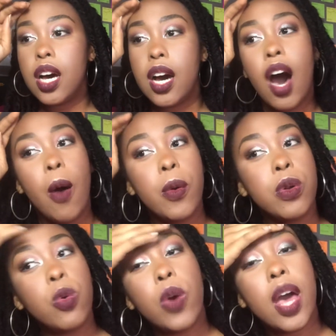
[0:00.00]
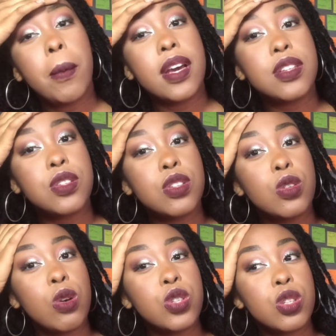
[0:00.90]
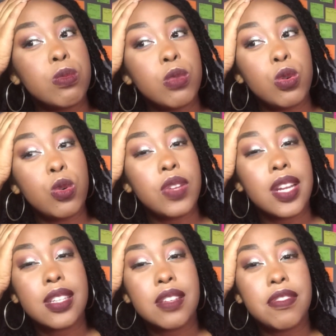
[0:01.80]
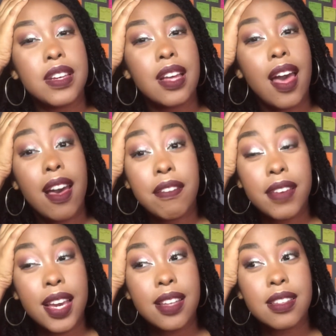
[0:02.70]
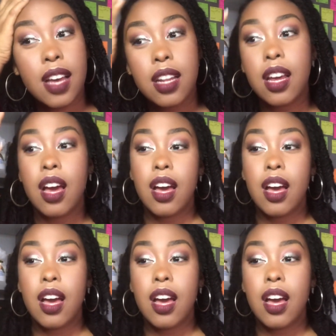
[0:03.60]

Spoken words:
how it would wear, but it's so smooth. It doesn't feel heavy. It's not